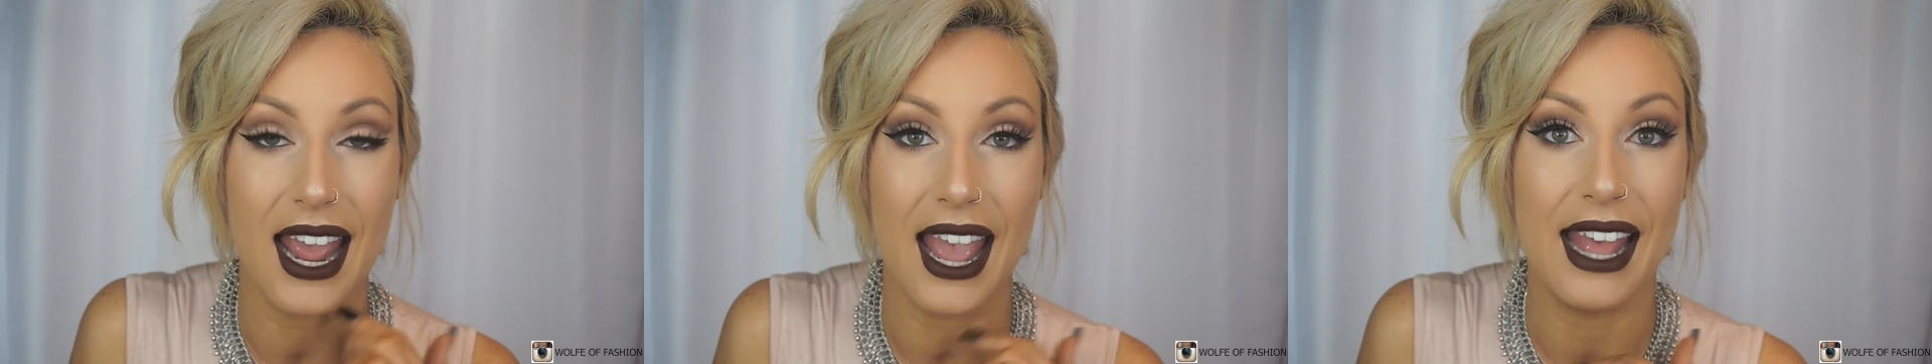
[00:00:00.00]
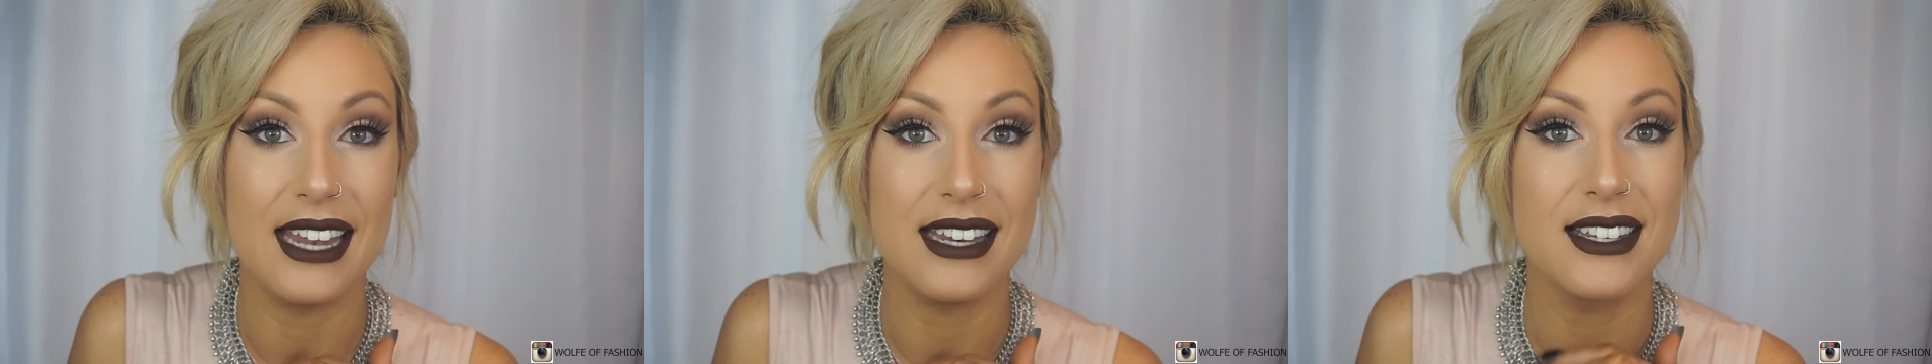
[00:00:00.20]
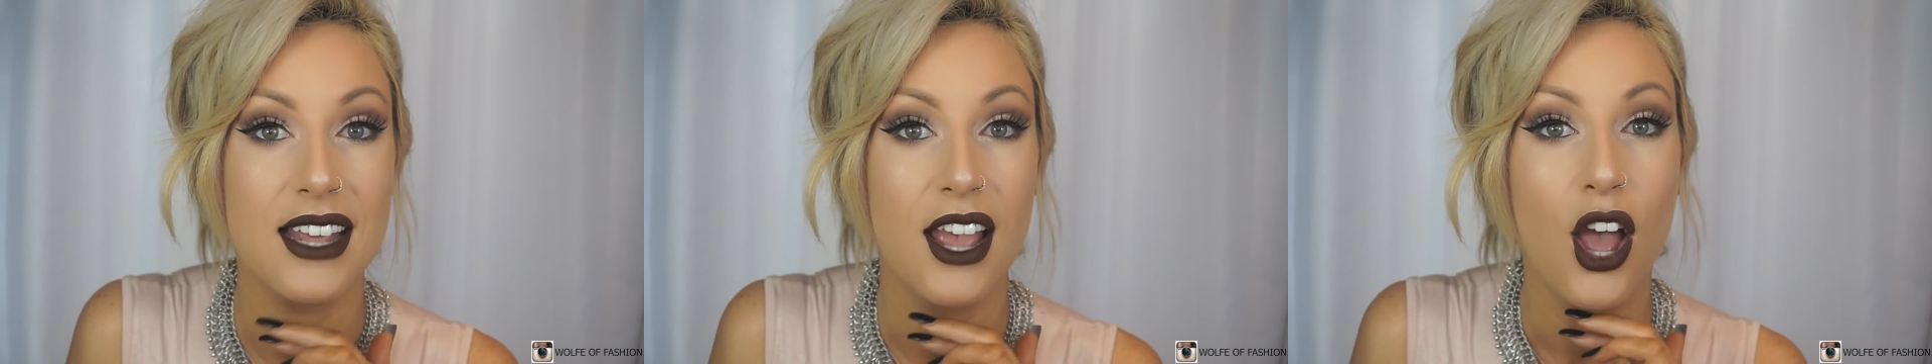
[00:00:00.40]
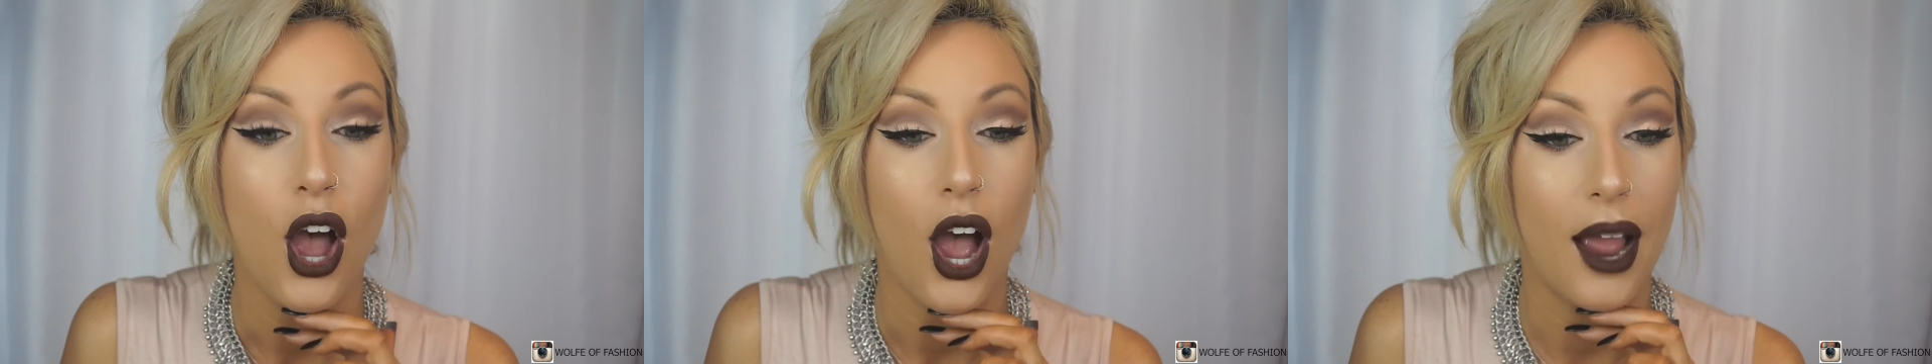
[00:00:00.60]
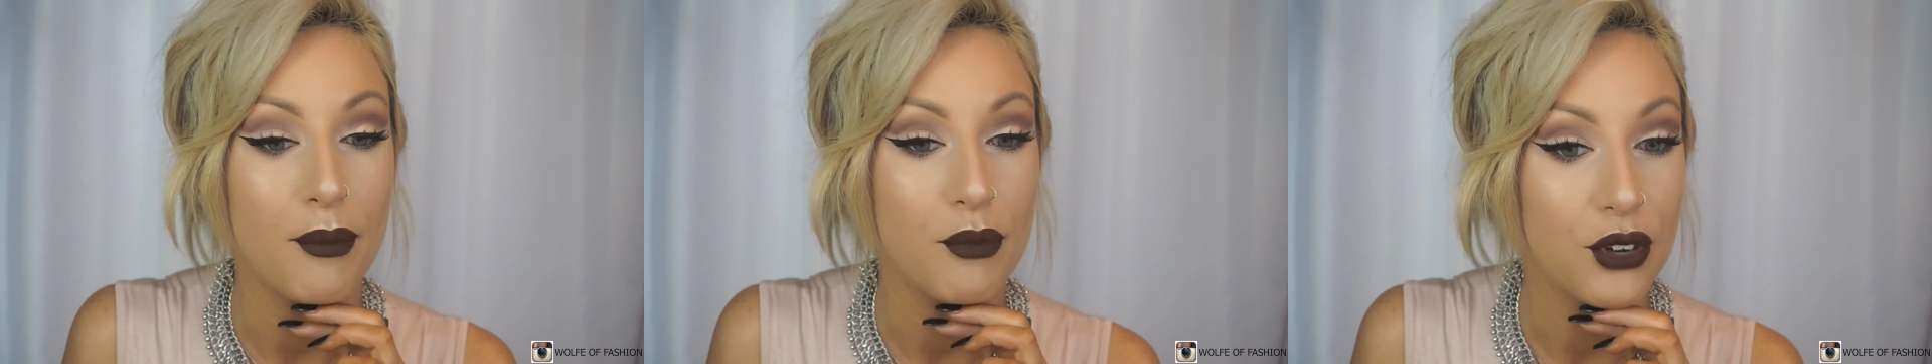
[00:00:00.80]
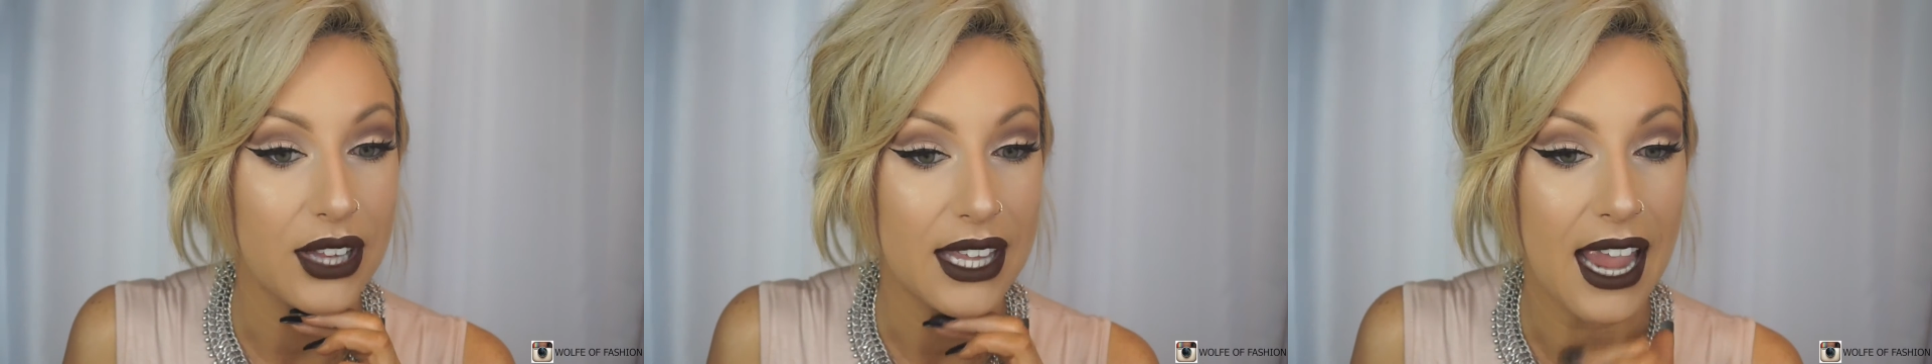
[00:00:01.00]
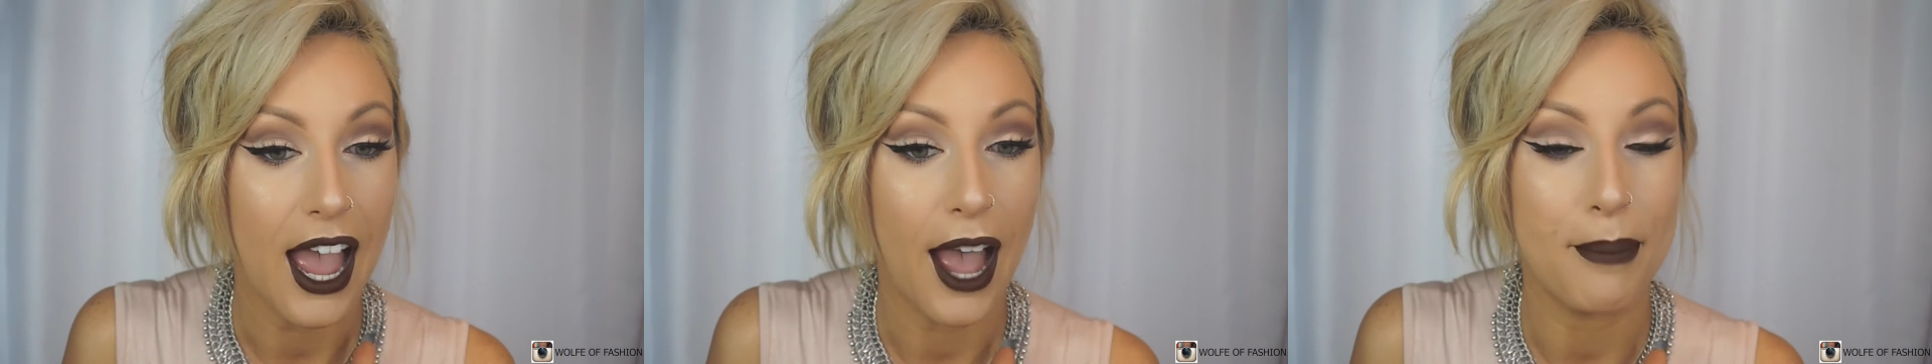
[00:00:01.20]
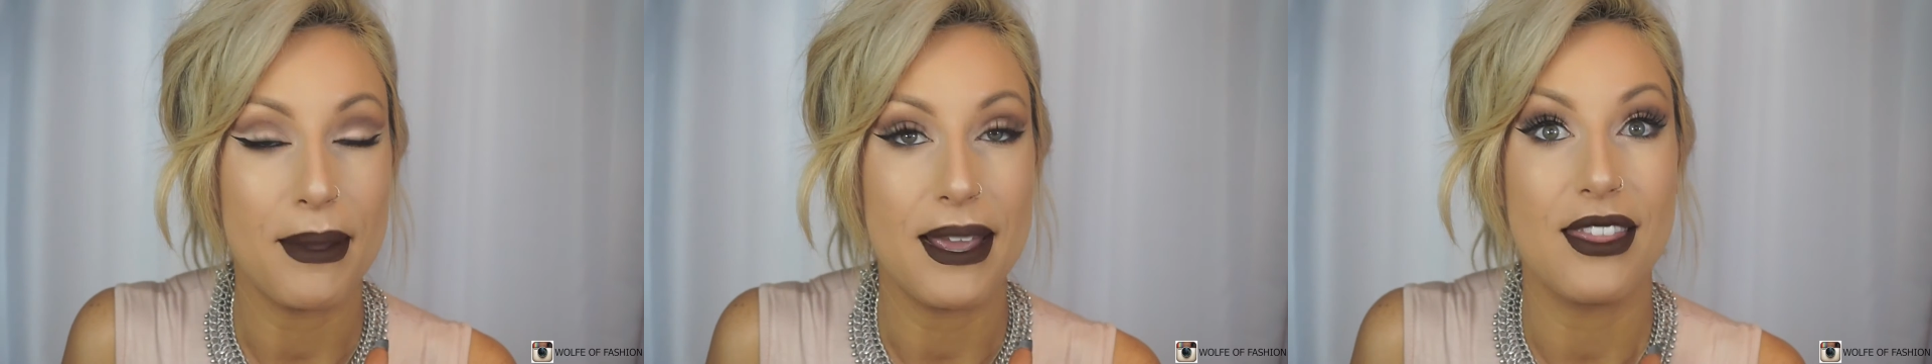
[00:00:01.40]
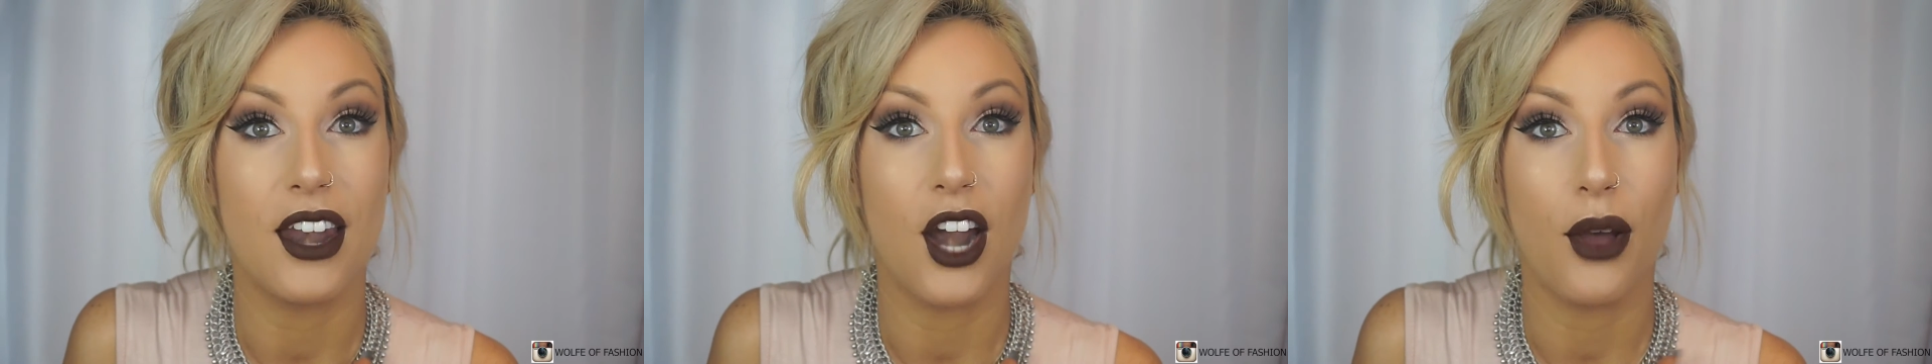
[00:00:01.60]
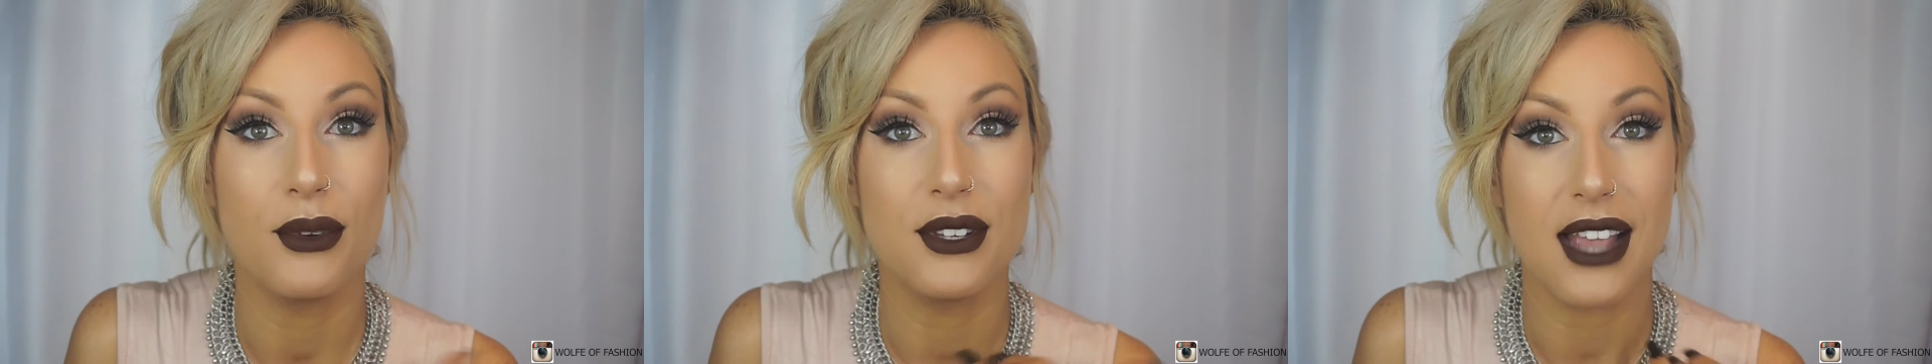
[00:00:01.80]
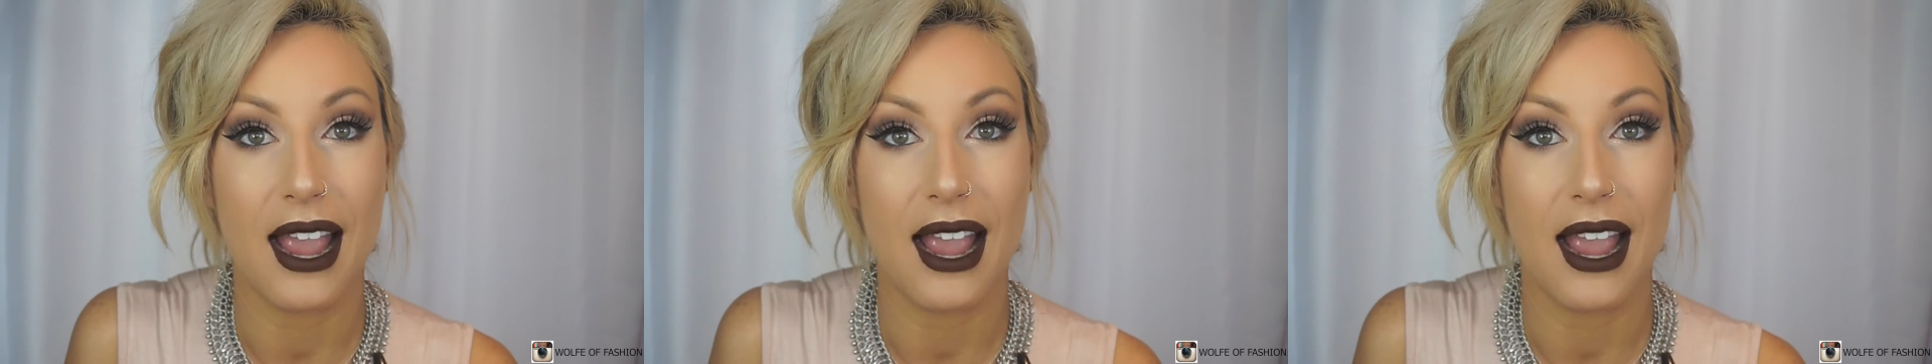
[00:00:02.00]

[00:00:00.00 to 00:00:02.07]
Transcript: and I'm really happy that I was